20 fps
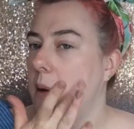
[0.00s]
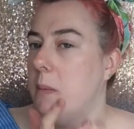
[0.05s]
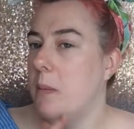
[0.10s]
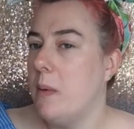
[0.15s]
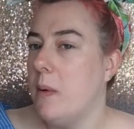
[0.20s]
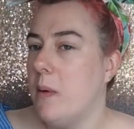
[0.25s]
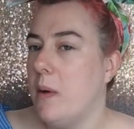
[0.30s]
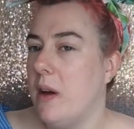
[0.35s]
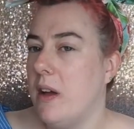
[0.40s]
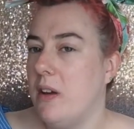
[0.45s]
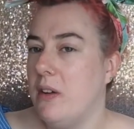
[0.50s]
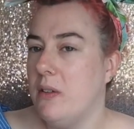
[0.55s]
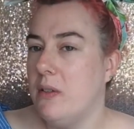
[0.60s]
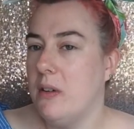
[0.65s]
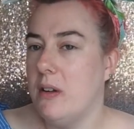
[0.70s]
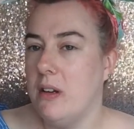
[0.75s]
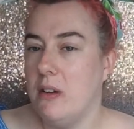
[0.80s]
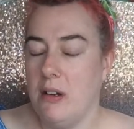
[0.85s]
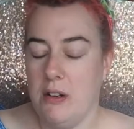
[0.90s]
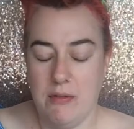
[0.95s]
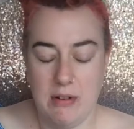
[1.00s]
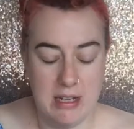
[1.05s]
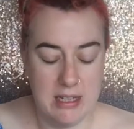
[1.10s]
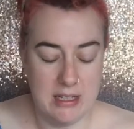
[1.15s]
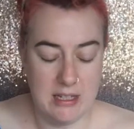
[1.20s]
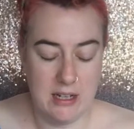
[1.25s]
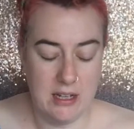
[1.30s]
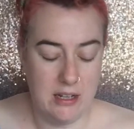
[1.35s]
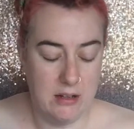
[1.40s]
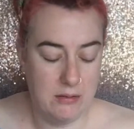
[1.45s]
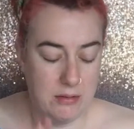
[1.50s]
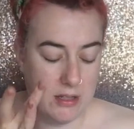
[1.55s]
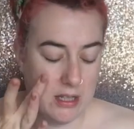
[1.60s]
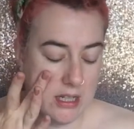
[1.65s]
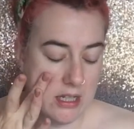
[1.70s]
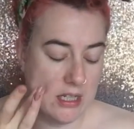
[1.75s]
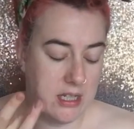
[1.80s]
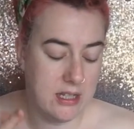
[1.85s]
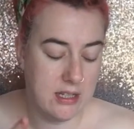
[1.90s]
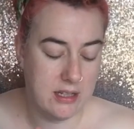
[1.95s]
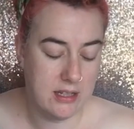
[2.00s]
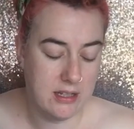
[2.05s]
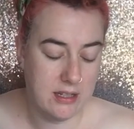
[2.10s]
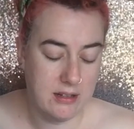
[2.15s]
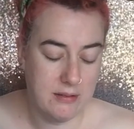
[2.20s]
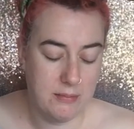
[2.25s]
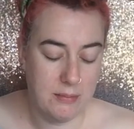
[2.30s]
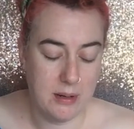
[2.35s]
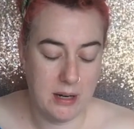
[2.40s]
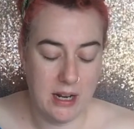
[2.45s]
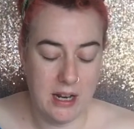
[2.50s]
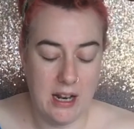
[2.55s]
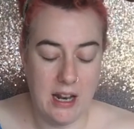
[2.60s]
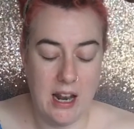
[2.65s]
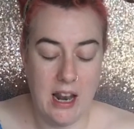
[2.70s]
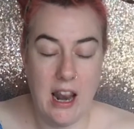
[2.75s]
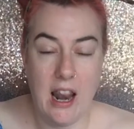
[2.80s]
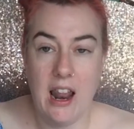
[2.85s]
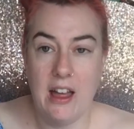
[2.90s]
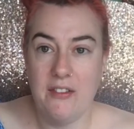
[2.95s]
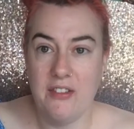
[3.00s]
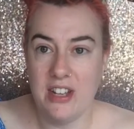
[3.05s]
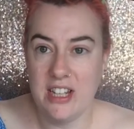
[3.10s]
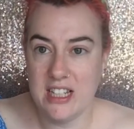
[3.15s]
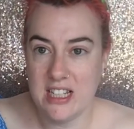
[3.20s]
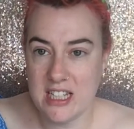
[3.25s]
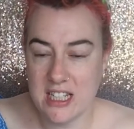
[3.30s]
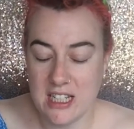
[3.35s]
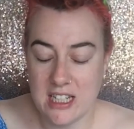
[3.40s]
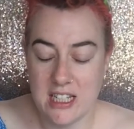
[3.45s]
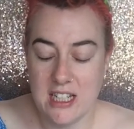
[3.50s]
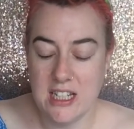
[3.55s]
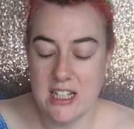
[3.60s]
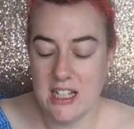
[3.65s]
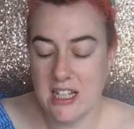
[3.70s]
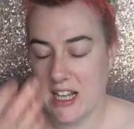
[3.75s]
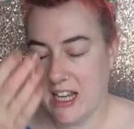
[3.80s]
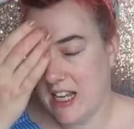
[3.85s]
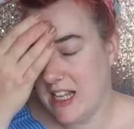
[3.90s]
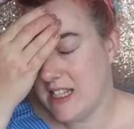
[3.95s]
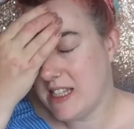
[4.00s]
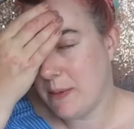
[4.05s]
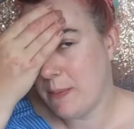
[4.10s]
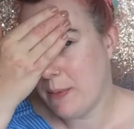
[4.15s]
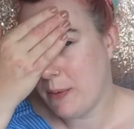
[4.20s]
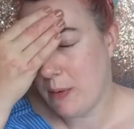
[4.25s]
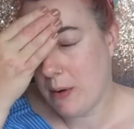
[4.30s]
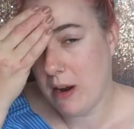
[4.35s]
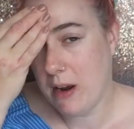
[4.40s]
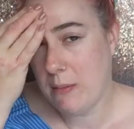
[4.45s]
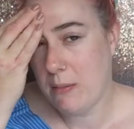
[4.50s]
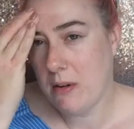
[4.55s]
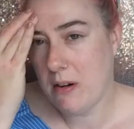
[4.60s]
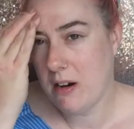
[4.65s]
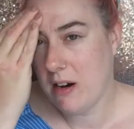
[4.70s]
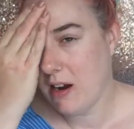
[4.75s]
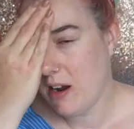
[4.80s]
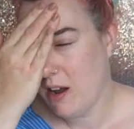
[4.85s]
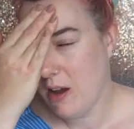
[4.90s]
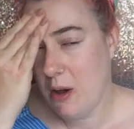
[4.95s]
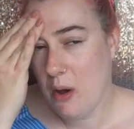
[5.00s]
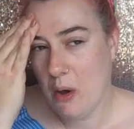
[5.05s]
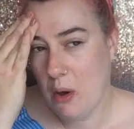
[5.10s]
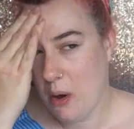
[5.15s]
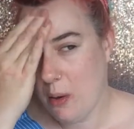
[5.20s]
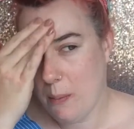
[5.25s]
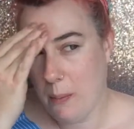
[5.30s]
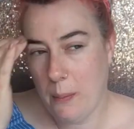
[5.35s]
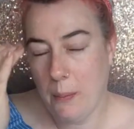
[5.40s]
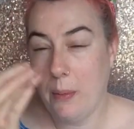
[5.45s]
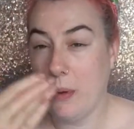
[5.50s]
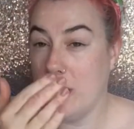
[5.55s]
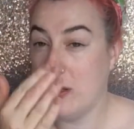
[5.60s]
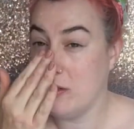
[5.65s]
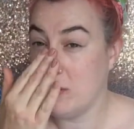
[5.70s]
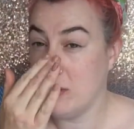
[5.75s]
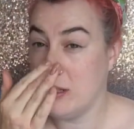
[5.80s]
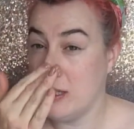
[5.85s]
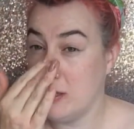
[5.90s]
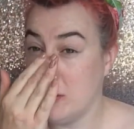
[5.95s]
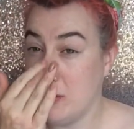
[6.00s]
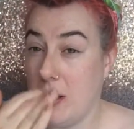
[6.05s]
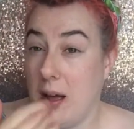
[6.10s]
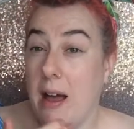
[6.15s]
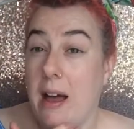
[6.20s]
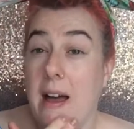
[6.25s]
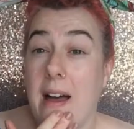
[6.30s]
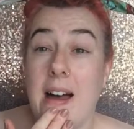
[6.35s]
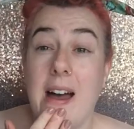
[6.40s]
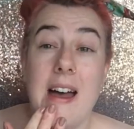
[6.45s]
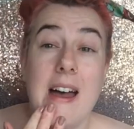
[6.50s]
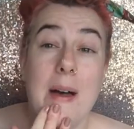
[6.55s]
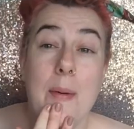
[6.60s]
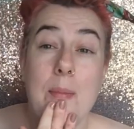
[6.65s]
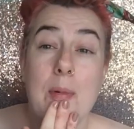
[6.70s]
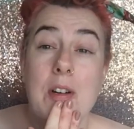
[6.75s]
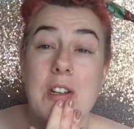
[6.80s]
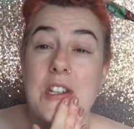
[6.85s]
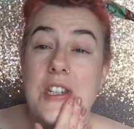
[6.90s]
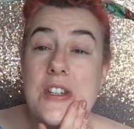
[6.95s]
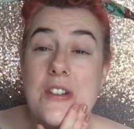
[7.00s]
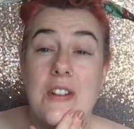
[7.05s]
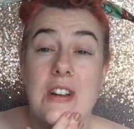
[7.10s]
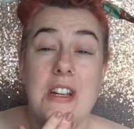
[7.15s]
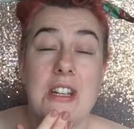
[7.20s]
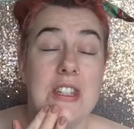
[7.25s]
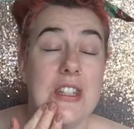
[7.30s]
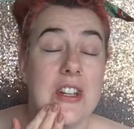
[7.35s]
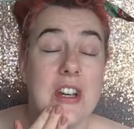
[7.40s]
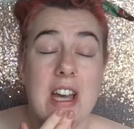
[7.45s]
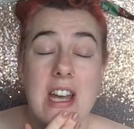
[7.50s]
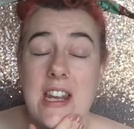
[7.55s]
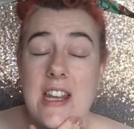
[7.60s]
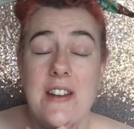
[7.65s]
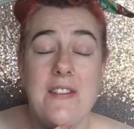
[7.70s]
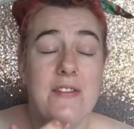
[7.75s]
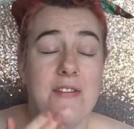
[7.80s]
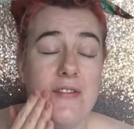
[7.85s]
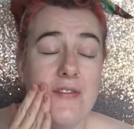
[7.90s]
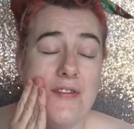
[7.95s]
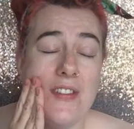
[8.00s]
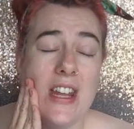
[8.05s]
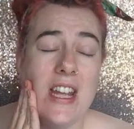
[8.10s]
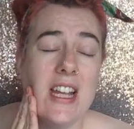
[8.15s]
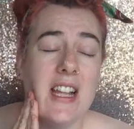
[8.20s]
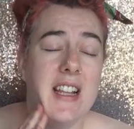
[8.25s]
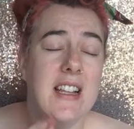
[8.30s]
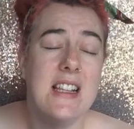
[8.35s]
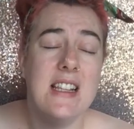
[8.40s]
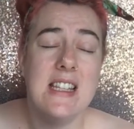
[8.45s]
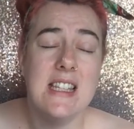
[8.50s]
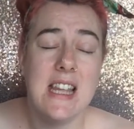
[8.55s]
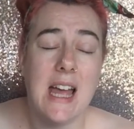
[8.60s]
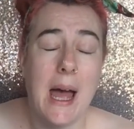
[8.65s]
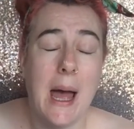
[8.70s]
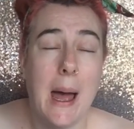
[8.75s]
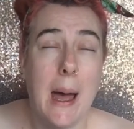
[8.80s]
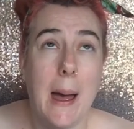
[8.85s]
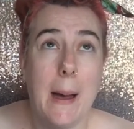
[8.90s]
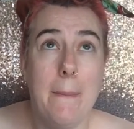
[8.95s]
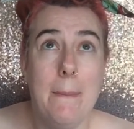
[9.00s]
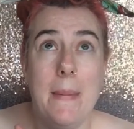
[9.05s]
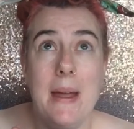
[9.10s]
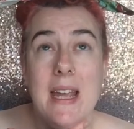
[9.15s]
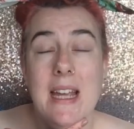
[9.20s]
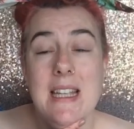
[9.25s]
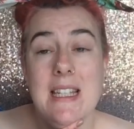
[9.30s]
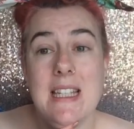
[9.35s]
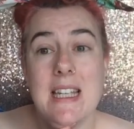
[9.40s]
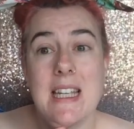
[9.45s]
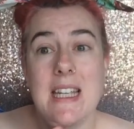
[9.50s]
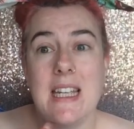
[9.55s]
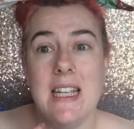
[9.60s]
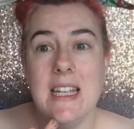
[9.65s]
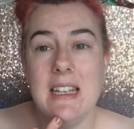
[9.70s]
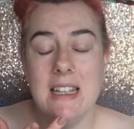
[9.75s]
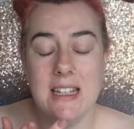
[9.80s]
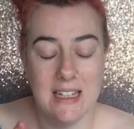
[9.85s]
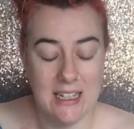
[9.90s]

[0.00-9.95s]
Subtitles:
but I know I only recently used this, but I love it. It's a primer, but it's also a moisturizer, and it feels amazing.